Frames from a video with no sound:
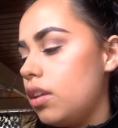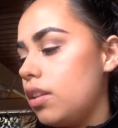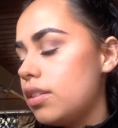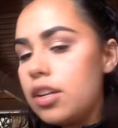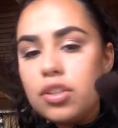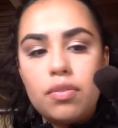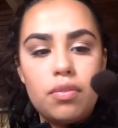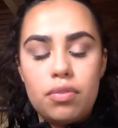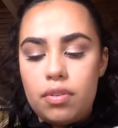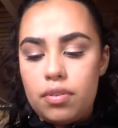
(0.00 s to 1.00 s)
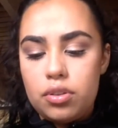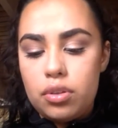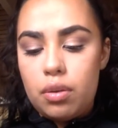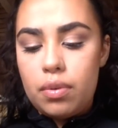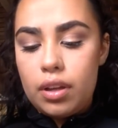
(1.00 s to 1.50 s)
It's actually from Forever
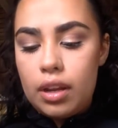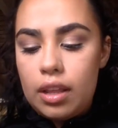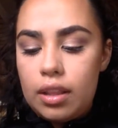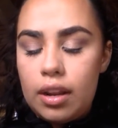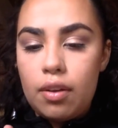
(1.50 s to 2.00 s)
21, and then